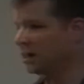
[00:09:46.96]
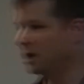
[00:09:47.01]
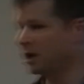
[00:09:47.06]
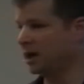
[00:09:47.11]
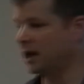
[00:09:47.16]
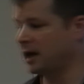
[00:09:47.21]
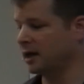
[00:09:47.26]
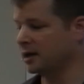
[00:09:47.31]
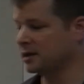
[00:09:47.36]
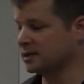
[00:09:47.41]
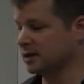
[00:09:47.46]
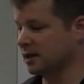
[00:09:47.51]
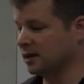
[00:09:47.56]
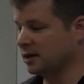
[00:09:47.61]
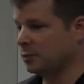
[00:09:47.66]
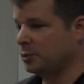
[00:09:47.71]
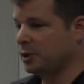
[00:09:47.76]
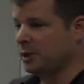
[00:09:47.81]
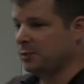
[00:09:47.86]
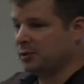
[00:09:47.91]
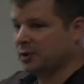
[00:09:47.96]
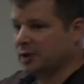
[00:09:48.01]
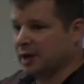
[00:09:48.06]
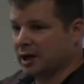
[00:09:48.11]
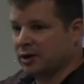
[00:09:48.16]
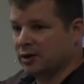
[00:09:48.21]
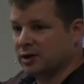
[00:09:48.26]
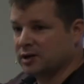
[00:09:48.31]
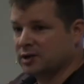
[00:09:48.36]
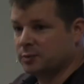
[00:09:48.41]
and the people that
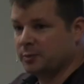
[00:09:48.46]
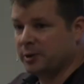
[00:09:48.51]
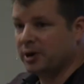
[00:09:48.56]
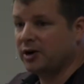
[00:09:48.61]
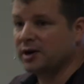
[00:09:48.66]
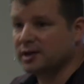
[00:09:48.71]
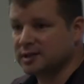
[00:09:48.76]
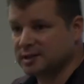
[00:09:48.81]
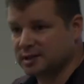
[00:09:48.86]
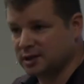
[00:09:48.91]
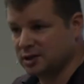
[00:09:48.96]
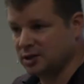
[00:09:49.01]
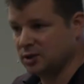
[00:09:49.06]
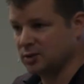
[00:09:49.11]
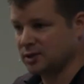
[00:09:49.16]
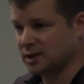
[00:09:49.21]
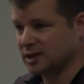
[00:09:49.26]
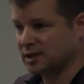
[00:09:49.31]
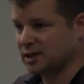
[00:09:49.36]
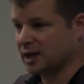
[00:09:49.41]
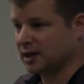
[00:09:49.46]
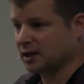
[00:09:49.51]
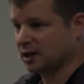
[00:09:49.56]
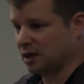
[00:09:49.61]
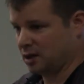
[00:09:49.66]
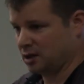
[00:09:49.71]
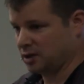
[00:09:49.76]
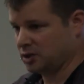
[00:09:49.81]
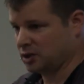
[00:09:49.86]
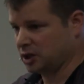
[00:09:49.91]
are experienced in using
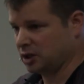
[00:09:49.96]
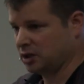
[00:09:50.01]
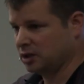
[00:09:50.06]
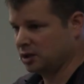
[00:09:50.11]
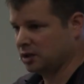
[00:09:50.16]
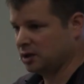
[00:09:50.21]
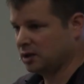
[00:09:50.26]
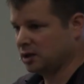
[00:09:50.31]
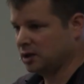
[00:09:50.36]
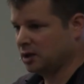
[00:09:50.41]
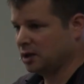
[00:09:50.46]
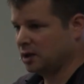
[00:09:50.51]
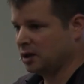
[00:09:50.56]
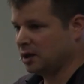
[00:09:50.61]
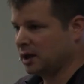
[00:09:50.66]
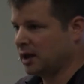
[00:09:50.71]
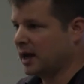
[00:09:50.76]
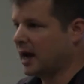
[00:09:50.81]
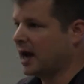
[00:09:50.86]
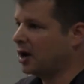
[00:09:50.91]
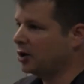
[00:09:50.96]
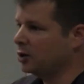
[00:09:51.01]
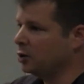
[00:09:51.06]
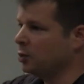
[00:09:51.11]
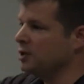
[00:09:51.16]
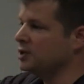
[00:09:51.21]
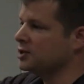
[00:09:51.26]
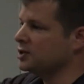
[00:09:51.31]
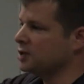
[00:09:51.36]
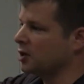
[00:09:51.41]
technology, and how do we
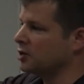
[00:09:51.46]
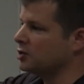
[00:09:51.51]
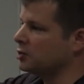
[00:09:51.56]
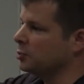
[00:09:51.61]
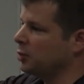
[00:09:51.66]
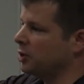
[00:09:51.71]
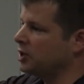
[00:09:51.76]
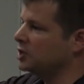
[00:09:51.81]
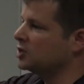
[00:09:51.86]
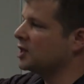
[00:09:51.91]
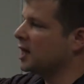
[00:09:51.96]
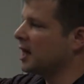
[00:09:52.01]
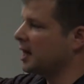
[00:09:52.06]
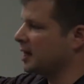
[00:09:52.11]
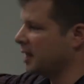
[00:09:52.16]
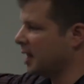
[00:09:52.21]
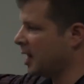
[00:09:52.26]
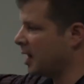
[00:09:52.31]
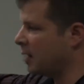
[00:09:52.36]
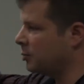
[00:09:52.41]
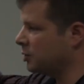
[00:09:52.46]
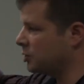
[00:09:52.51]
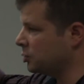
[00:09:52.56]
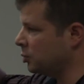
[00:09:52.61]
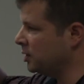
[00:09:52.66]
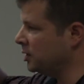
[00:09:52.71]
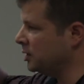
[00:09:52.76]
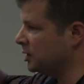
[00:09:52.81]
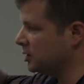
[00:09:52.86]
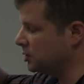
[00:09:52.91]
start to bridge that gap
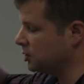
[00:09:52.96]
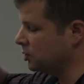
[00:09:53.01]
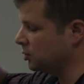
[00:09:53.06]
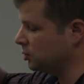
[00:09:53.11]
between these two